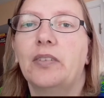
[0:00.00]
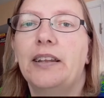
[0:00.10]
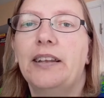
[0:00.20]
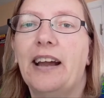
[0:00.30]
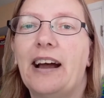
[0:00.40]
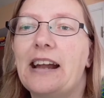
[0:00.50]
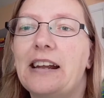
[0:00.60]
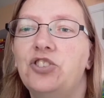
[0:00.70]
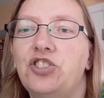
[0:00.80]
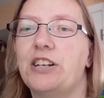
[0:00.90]
yeah, I
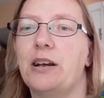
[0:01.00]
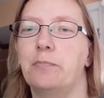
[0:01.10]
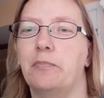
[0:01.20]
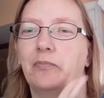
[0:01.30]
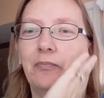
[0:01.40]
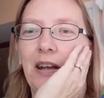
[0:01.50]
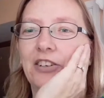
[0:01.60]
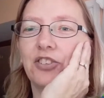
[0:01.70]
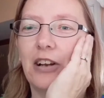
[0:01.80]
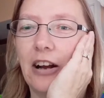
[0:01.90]
could just not
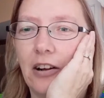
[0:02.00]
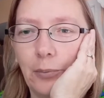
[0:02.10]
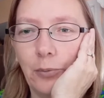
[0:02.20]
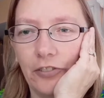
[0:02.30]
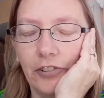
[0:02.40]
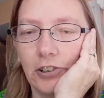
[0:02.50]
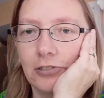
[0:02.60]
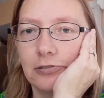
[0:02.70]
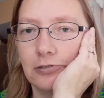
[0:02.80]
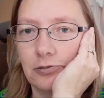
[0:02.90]
imagine how I'm going to
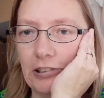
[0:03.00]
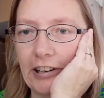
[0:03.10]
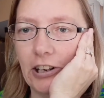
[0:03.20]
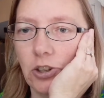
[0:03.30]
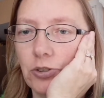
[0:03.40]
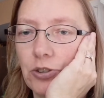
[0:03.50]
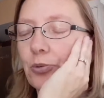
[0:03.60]
feel when I get older.